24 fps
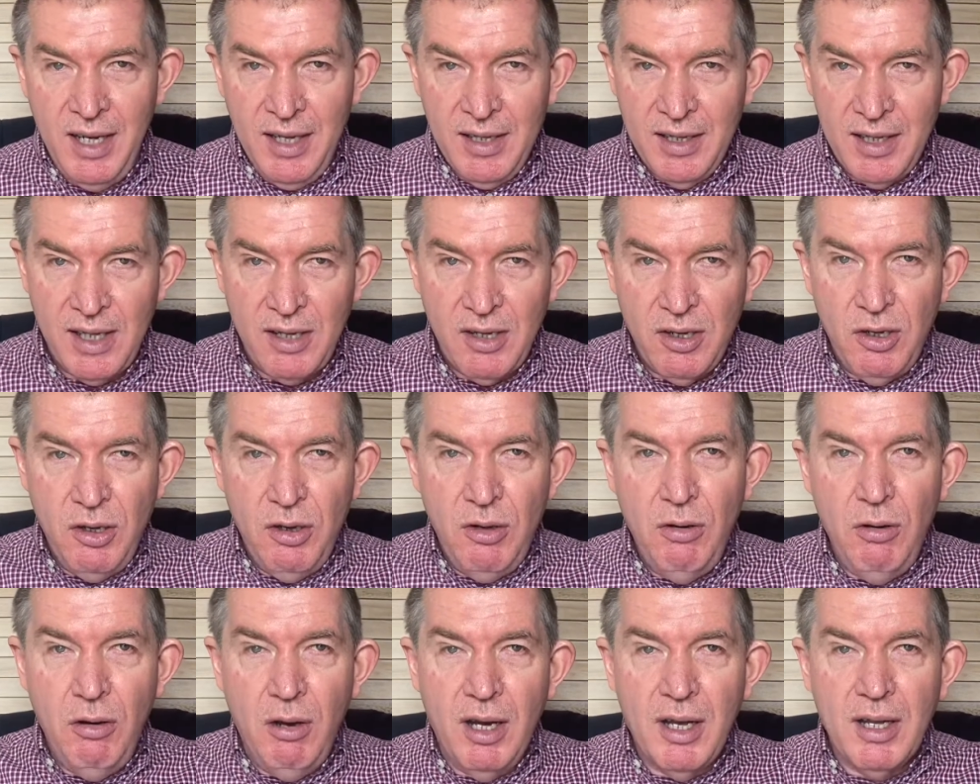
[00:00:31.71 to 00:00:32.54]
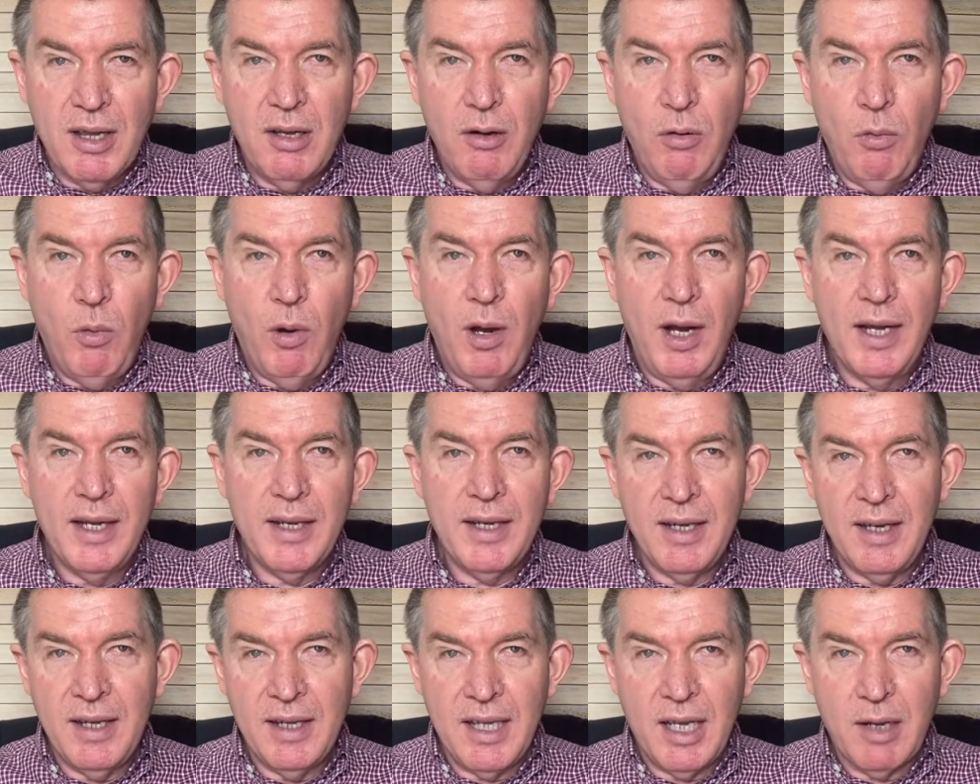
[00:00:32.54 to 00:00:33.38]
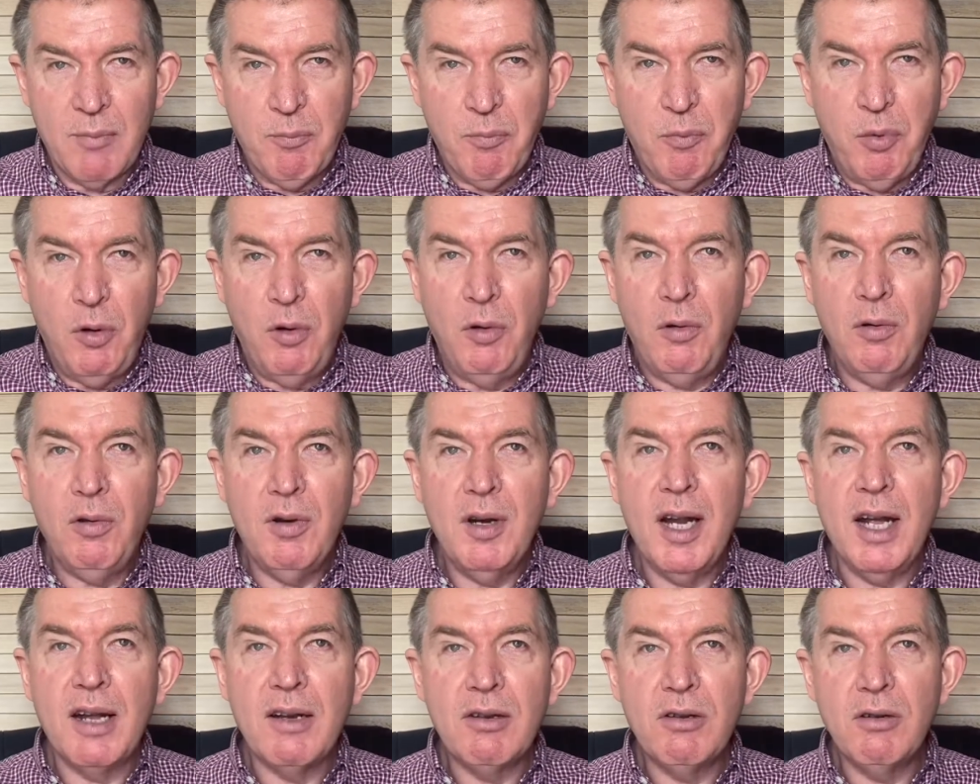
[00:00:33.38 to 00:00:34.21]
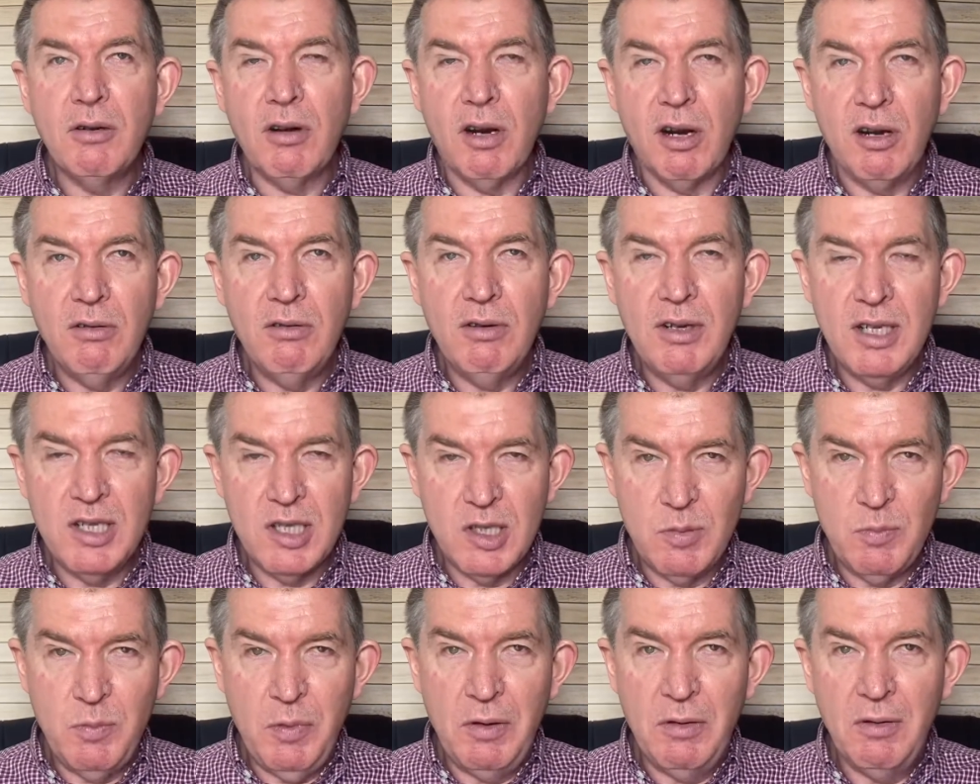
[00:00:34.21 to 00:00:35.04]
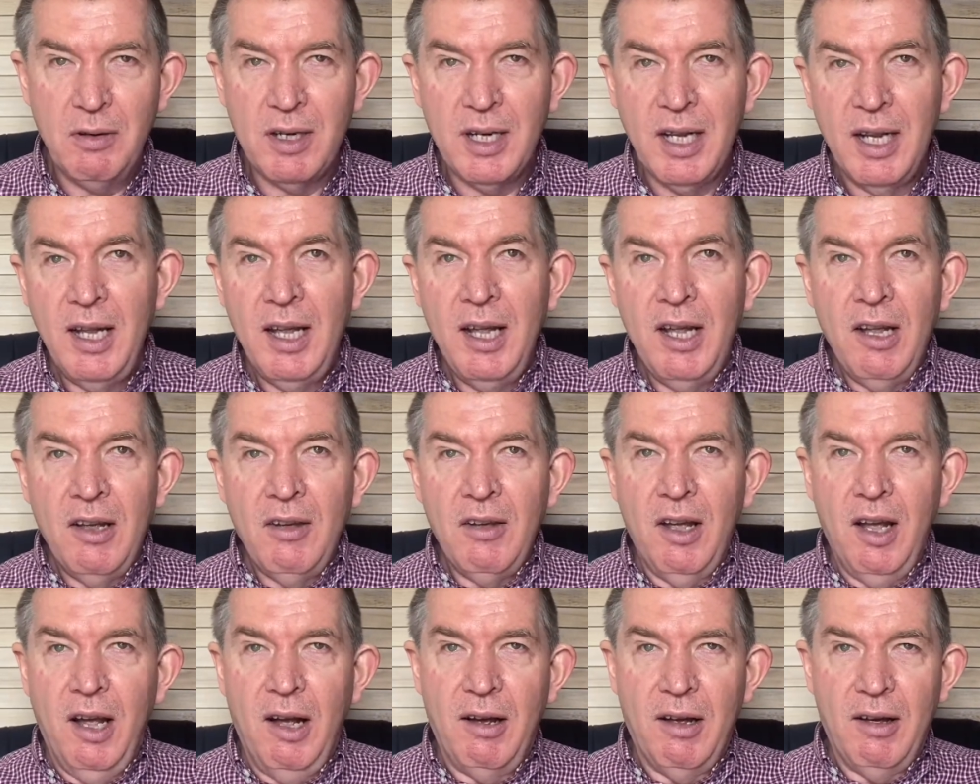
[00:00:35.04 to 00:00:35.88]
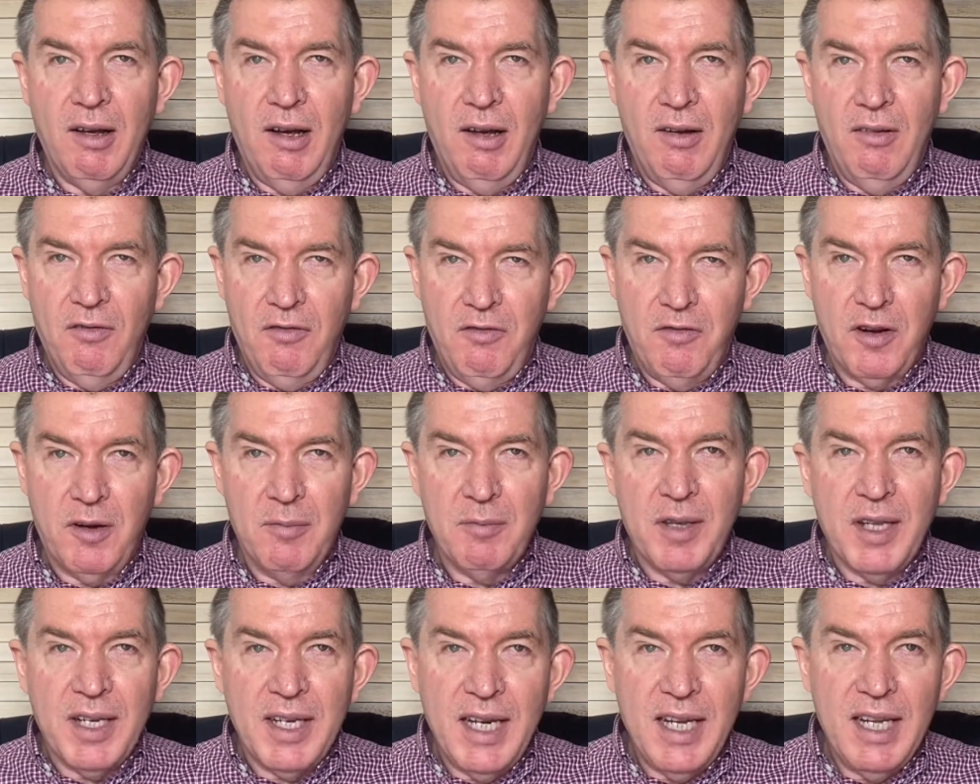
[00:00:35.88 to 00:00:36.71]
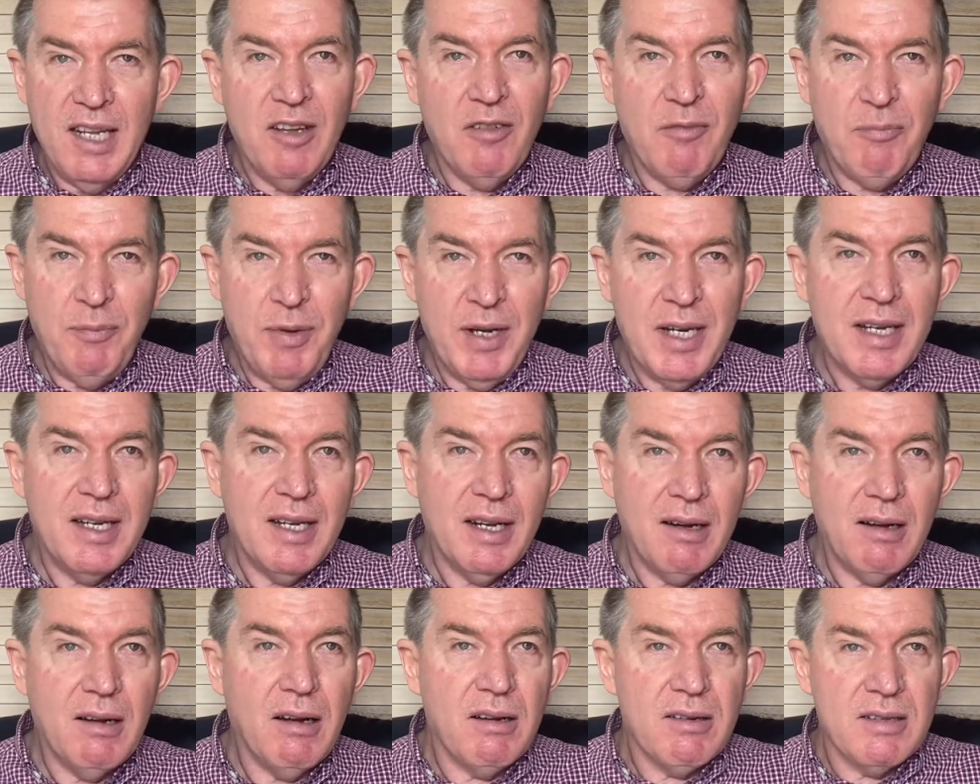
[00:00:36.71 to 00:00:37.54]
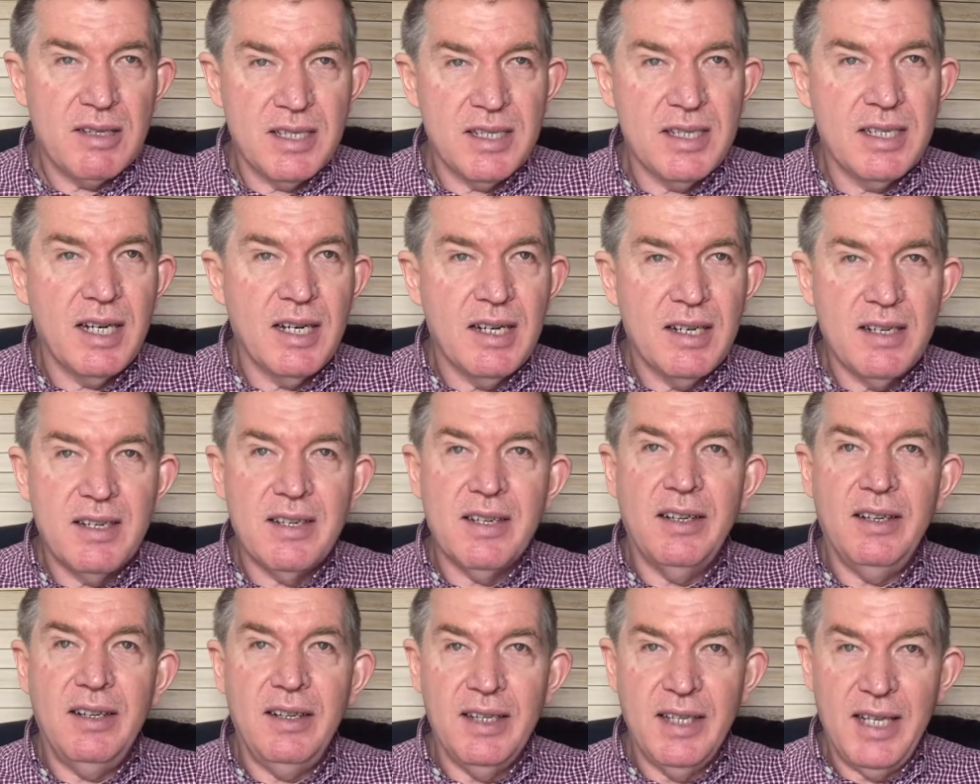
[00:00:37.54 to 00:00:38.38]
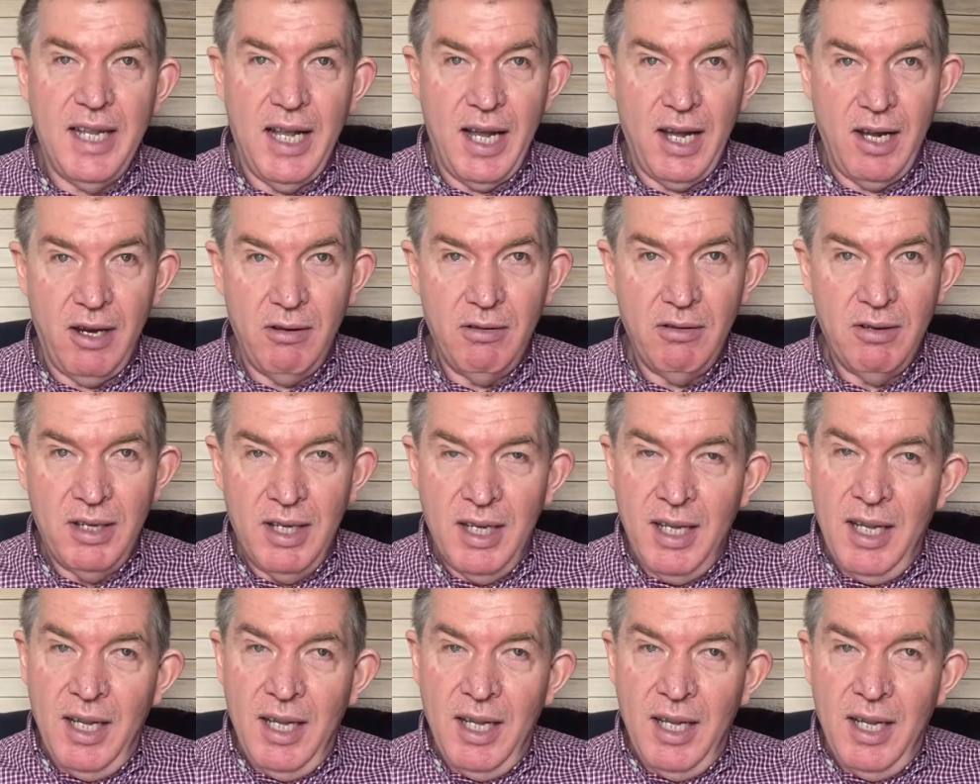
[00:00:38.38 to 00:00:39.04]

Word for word: that you are the one that poured out your Holy Spirit uh, from the day of Pentecost till now.